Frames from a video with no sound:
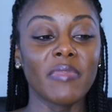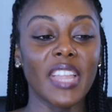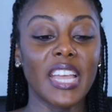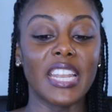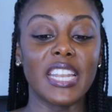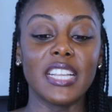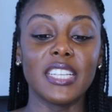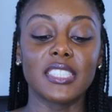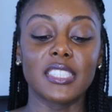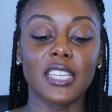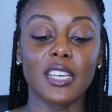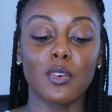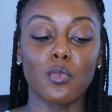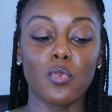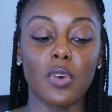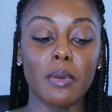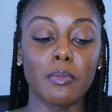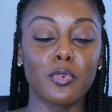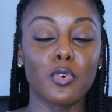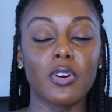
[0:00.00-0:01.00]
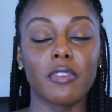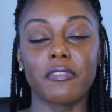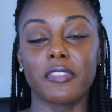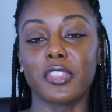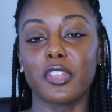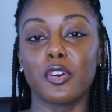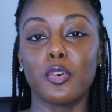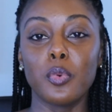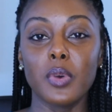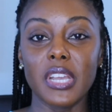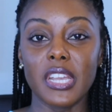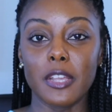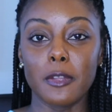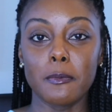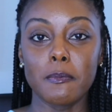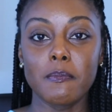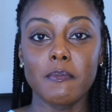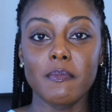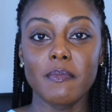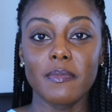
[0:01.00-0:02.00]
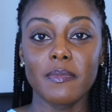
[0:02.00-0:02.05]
And he said, well, I'm going for the queen.